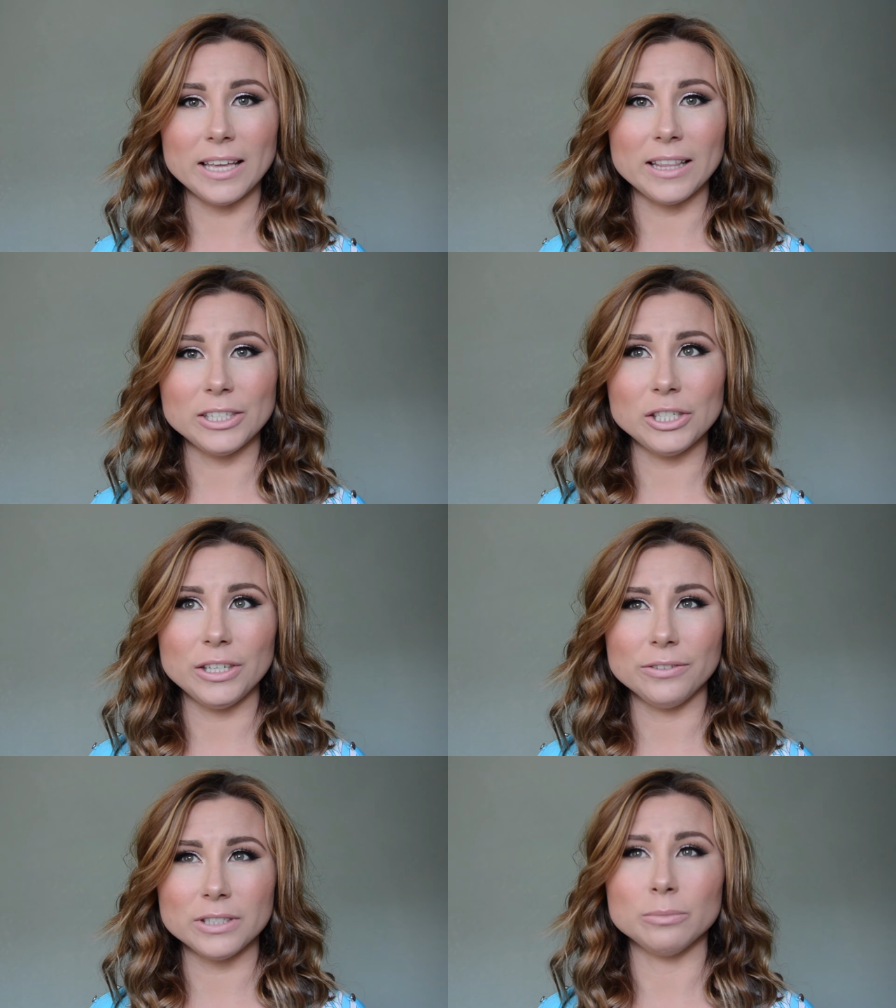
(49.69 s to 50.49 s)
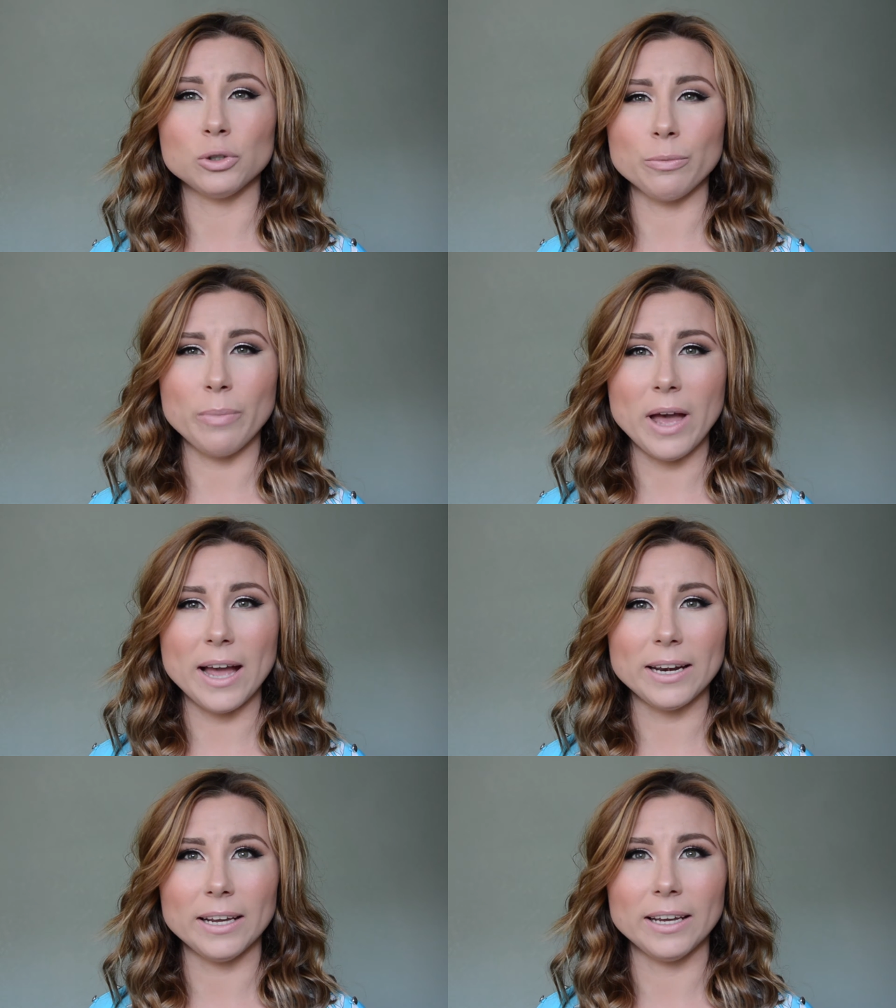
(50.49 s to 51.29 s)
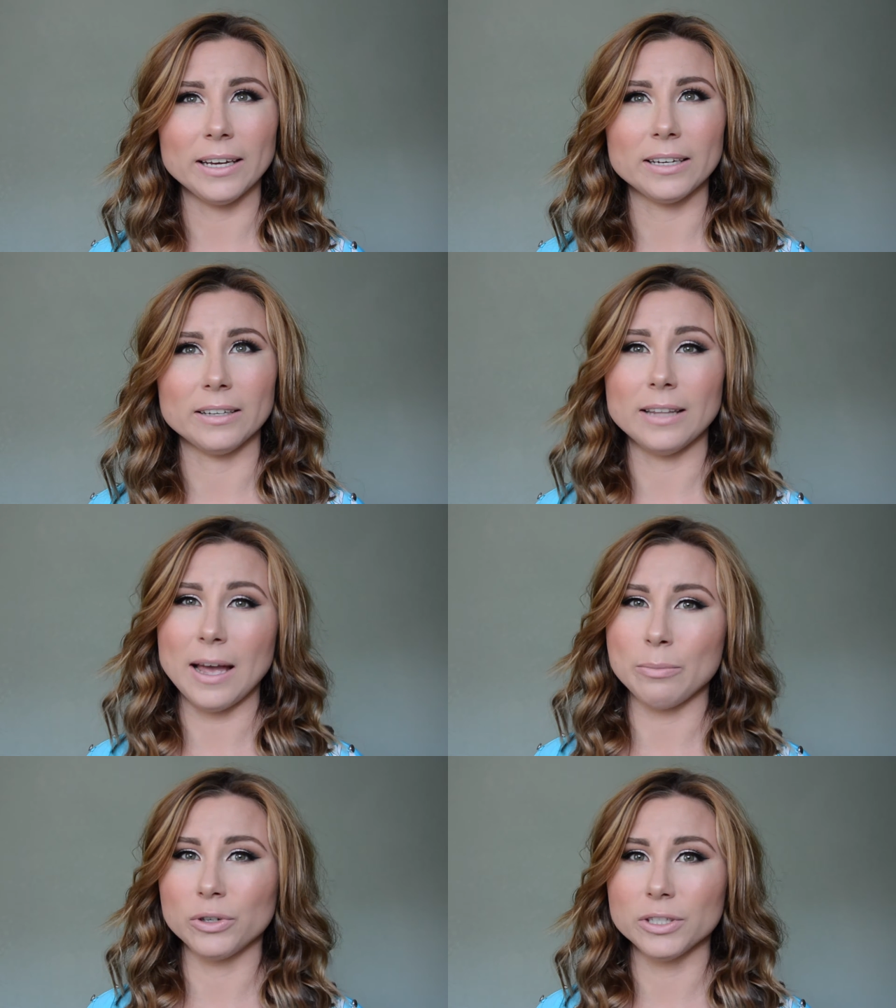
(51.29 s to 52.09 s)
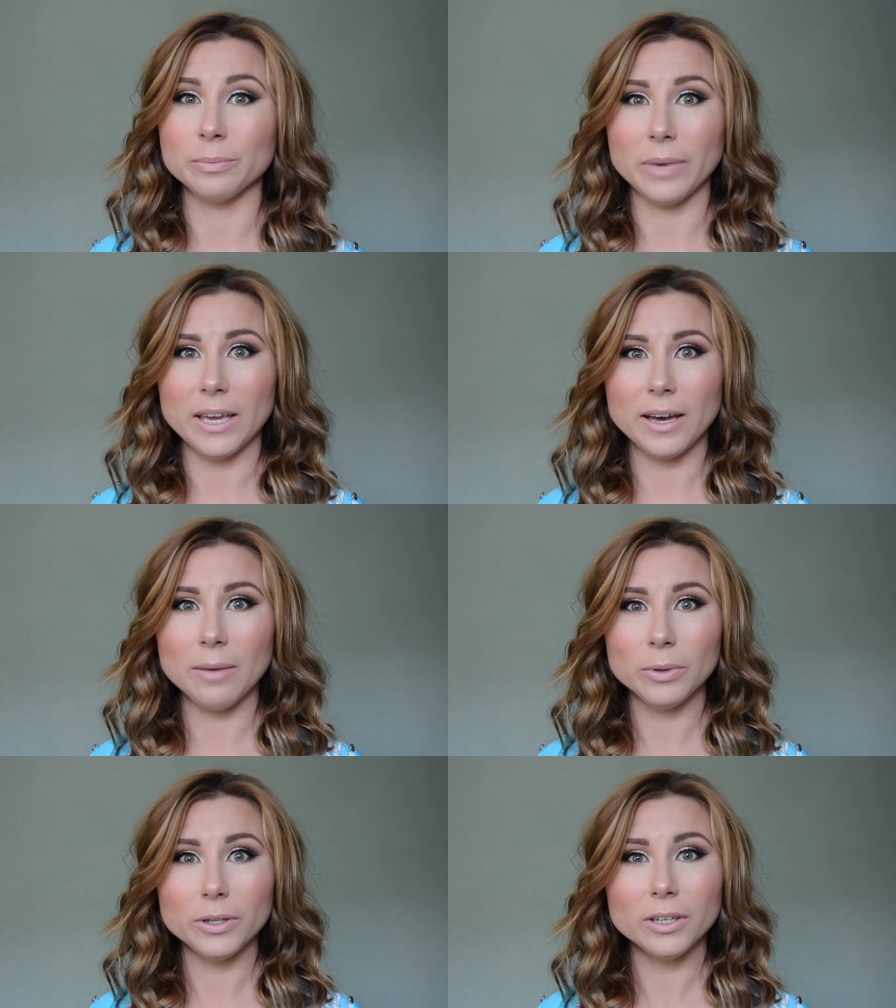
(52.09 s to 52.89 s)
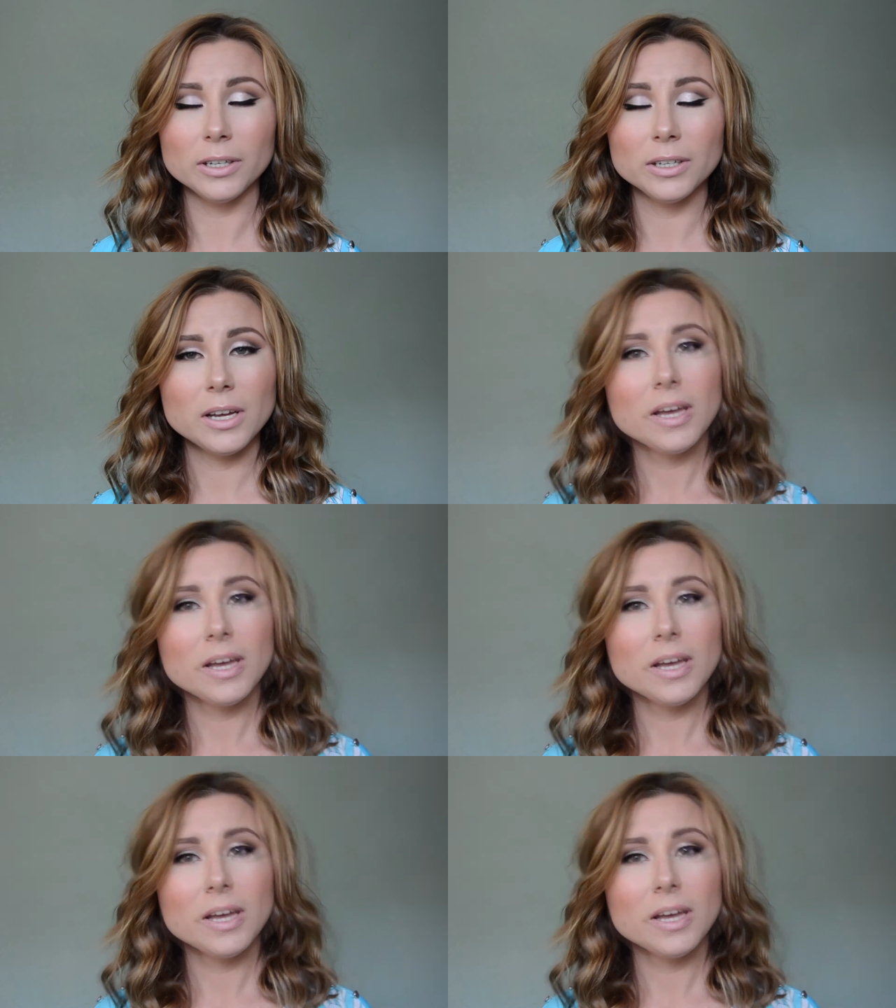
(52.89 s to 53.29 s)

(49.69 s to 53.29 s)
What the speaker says: and achieve some dramatic, glamorous makeup look.